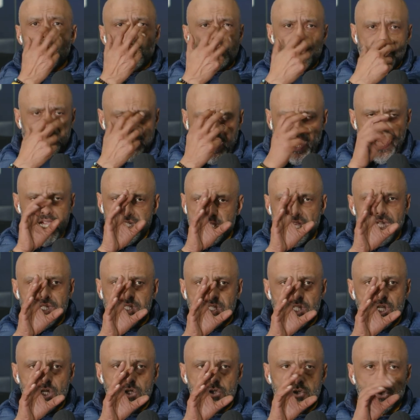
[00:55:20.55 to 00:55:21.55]
The Ks aren't
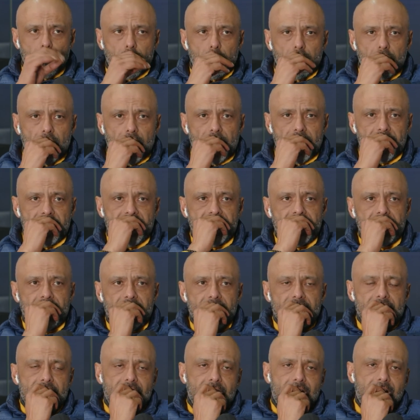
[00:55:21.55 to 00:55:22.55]
the issue. You know what I
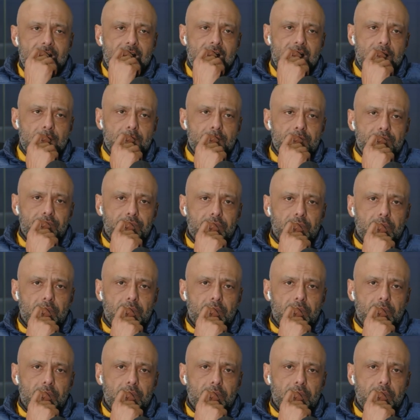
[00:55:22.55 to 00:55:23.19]
mean?